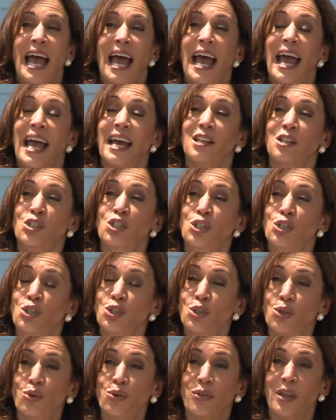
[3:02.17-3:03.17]
And to
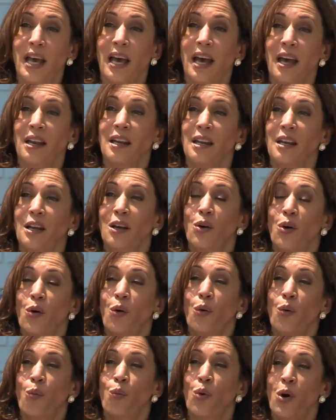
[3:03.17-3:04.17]
do that,
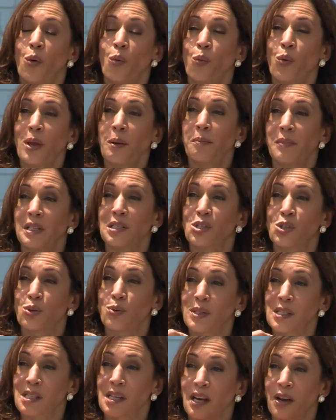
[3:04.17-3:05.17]
what we must do
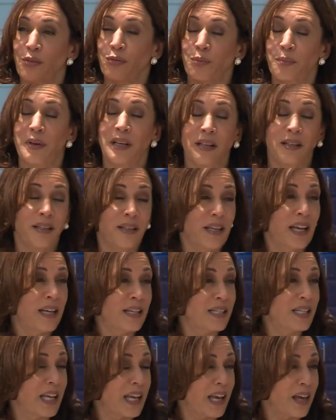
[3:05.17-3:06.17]
as government and
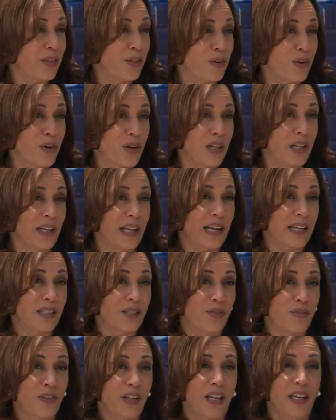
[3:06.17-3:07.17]
together
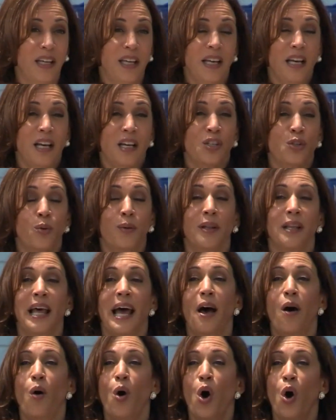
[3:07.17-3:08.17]
collectively to
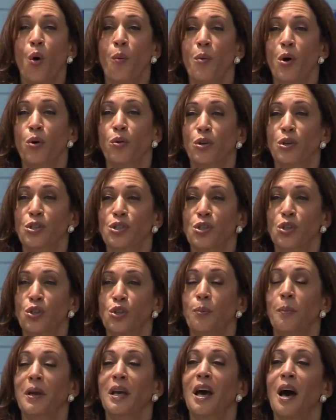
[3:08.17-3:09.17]
allow homeowners
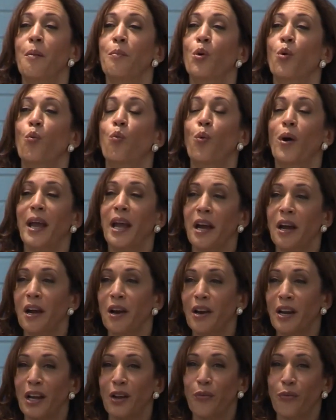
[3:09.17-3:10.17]
to become
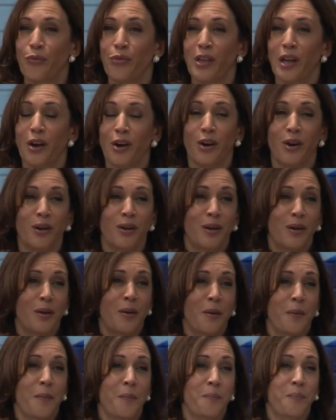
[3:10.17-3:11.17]
aware if their
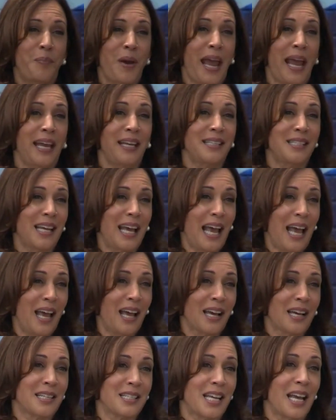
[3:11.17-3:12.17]
paint
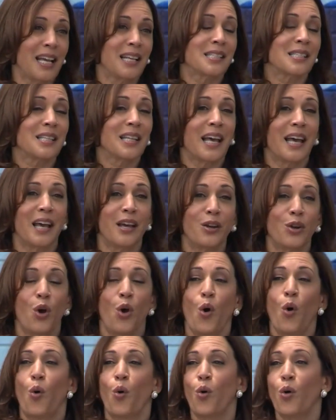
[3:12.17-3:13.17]
contains lead
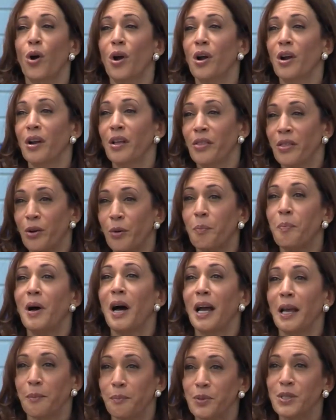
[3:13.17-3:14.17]
or their
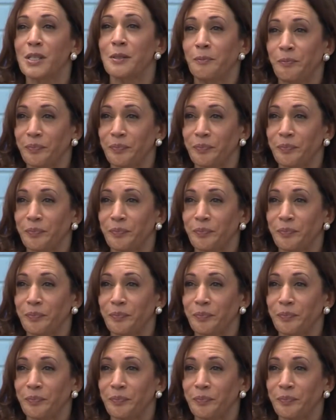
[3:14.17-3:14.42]
pipes